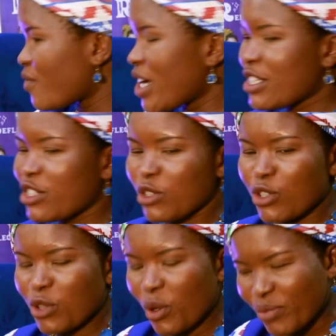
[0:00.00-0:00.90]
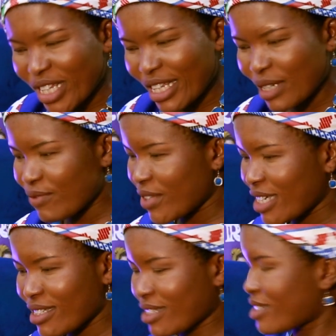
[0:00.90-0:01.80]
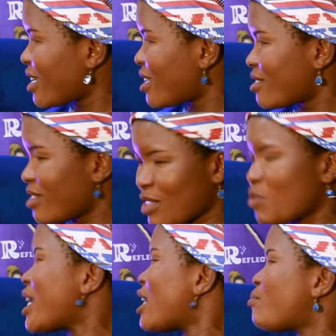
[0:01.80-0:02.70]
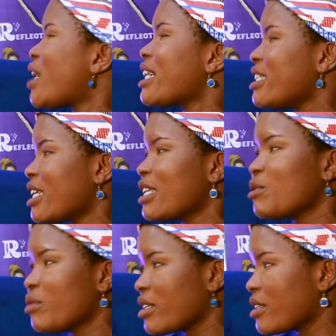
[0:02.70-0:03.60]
First, she does not believe that it will help her in any way.